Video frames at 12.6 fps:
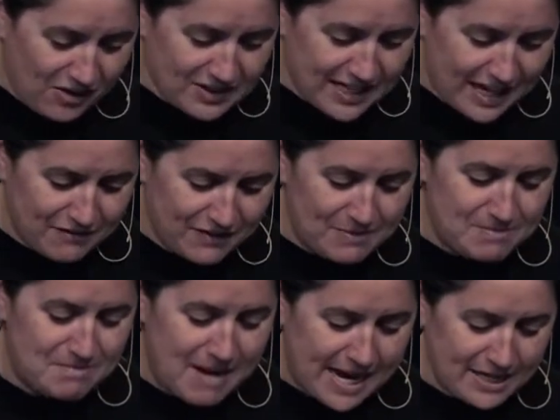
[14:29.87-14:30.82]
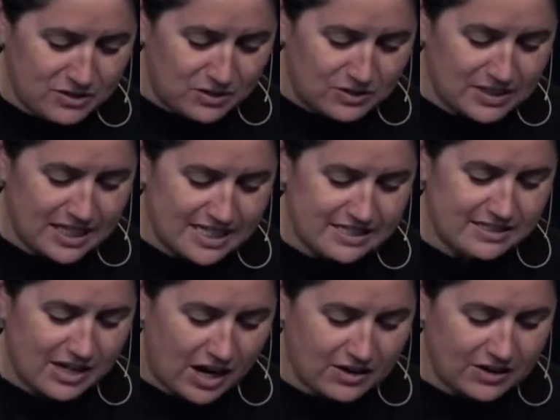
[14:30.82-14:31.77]
gave him Michael his
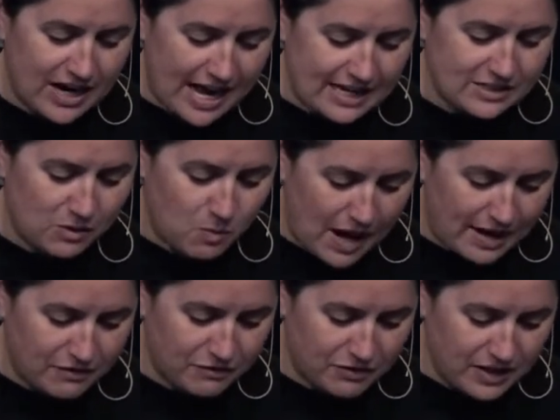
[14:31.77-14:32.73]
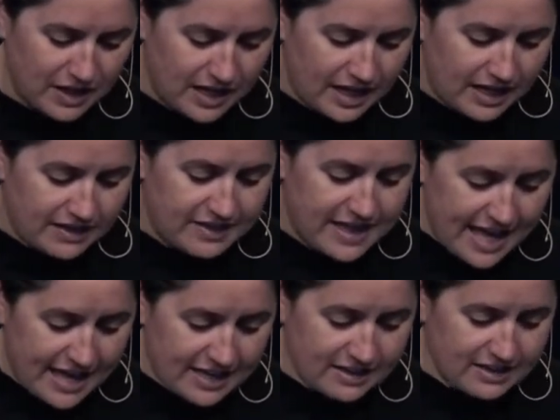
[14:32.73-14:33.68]
daughter, as a wife.
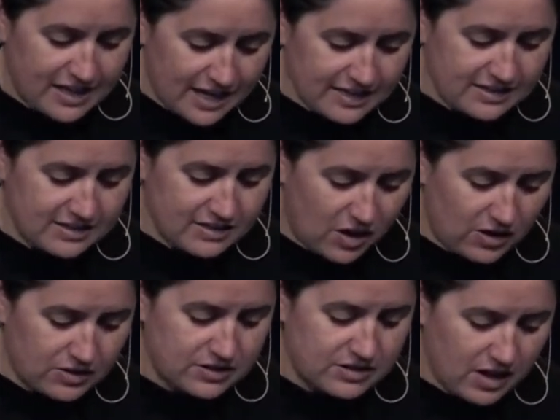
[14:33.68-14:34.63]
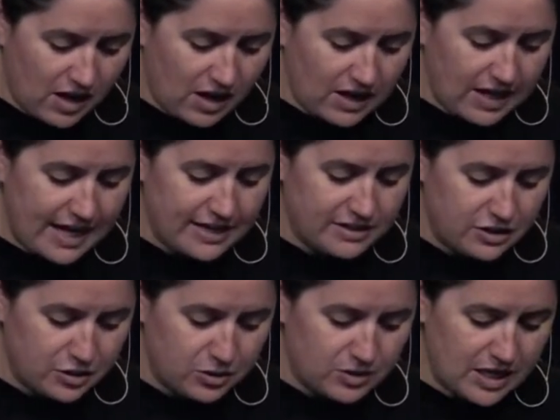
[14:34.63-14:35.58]
Then, thus Saul saw and
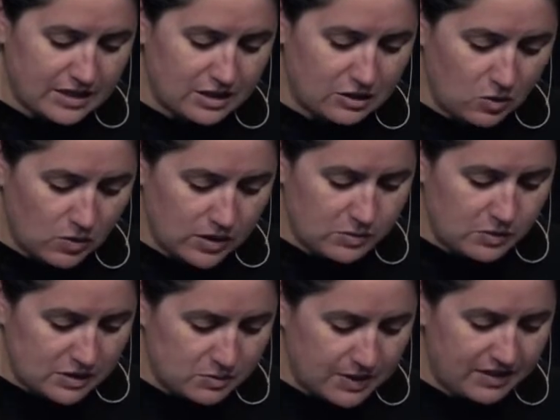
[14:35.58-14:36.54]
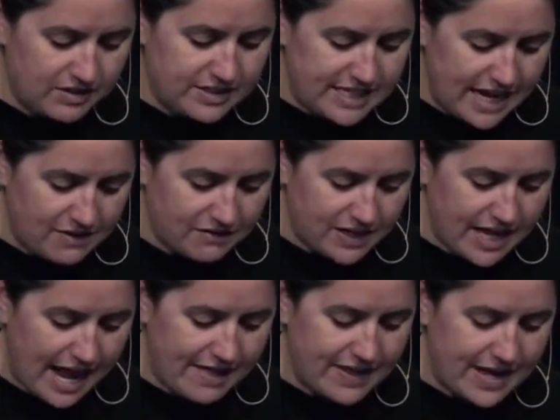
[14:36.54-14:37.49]
knew that the Lord was with David,
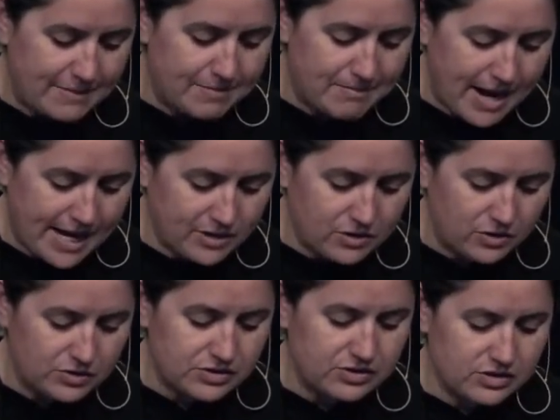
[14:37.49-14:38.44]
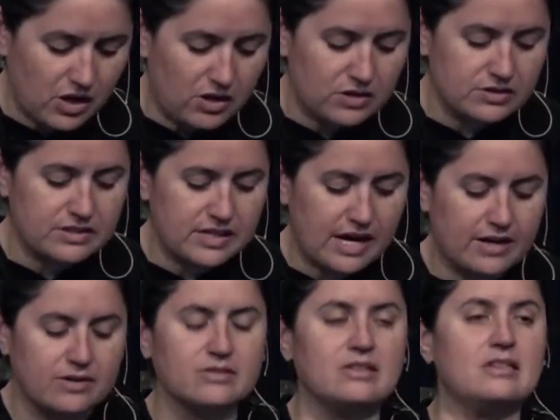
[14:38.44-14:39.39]
and that Michael, Saul's
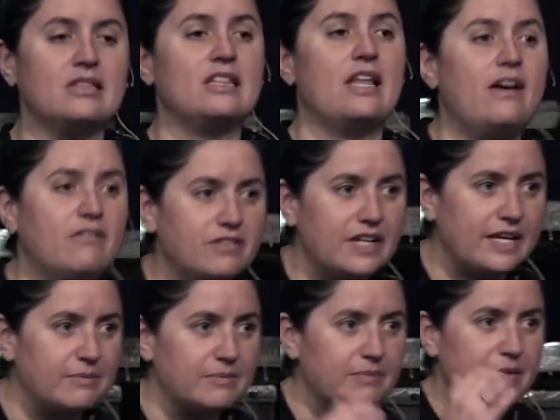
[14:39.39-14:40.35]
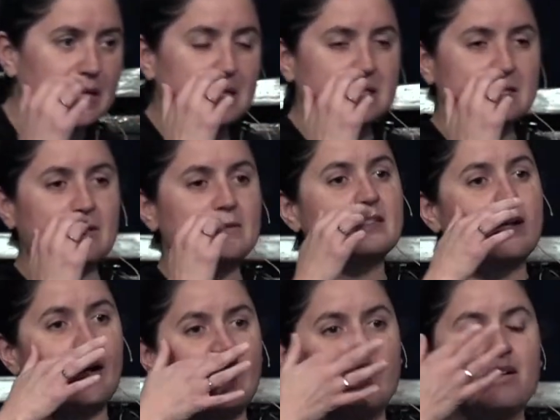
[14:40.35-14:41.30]
daughter, loved him. So
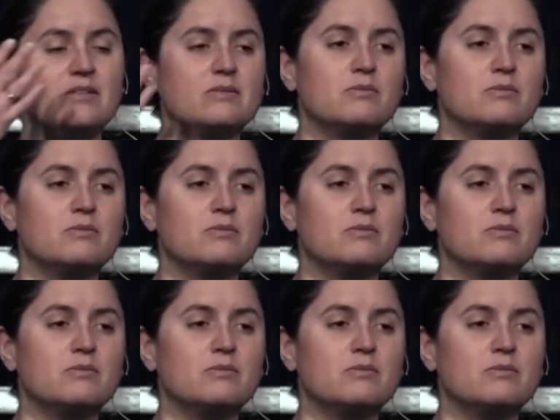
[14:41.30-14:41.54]
Saul,